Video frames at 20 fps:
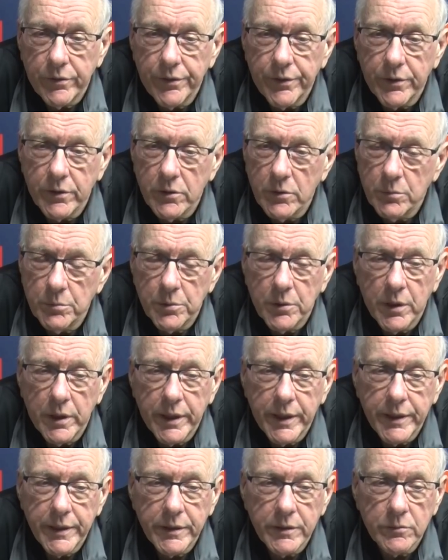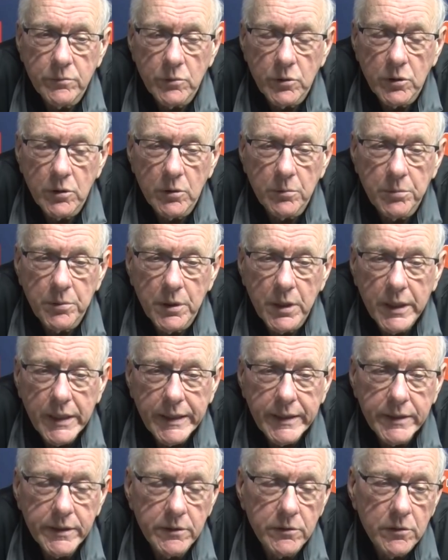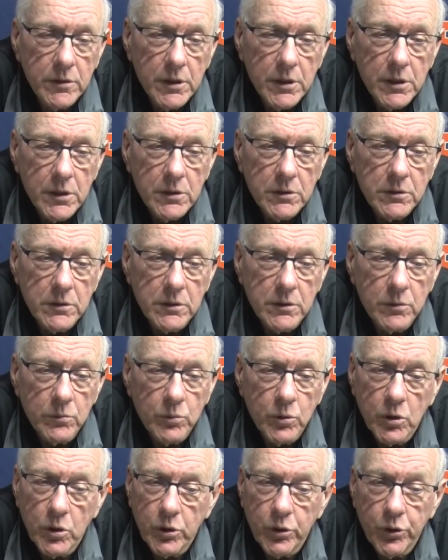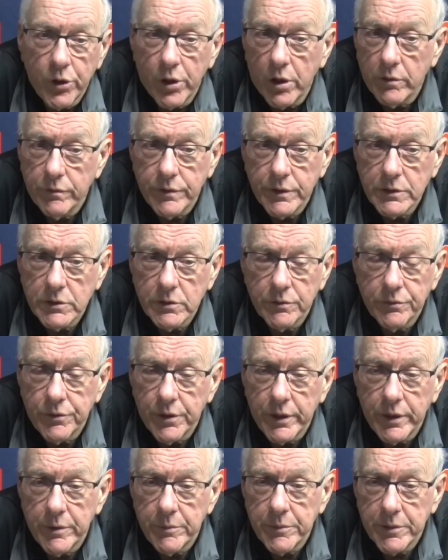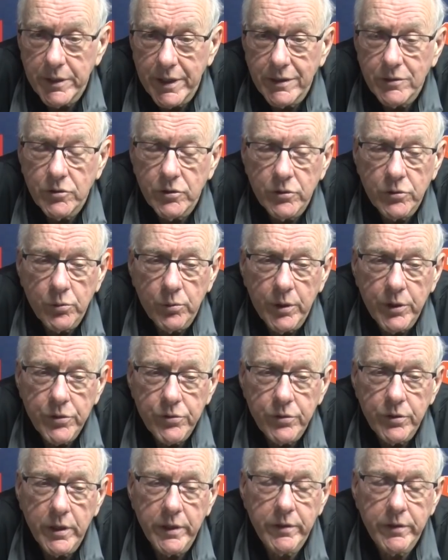They're going to play, and we're going to play, and, you know, we're a offensive team in that situation.